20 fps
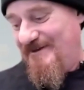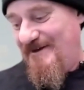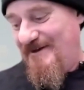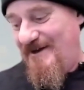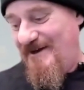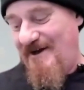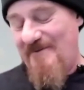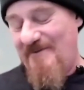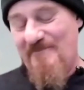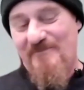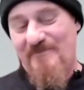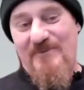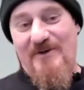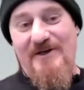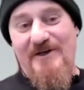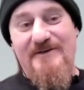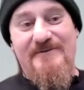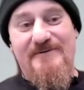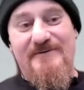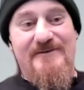
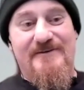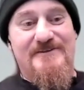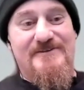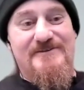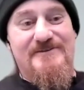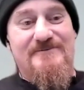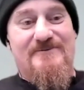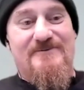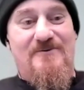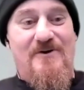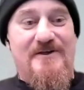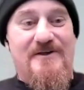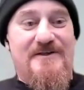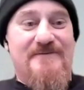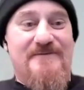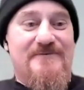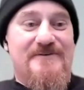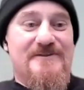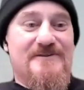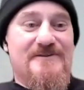But it's quite
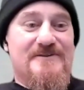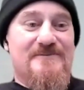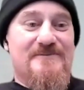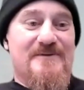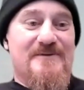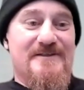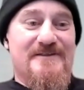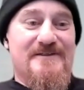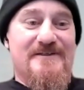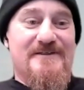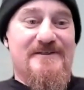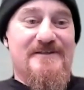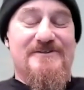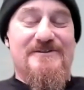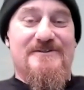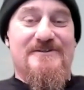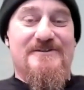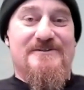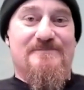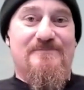evident to me that
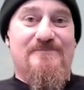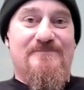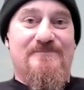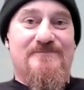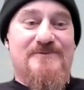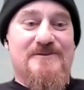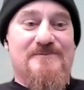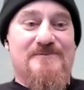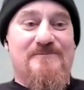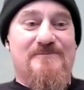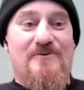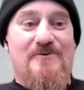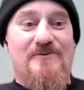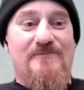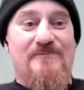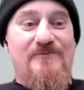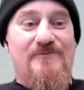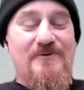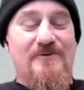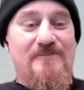she's full
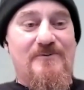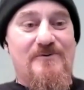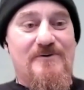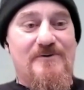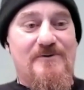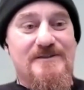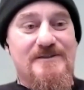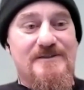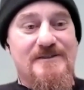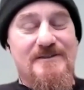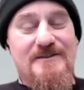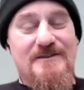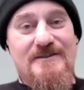of porkies.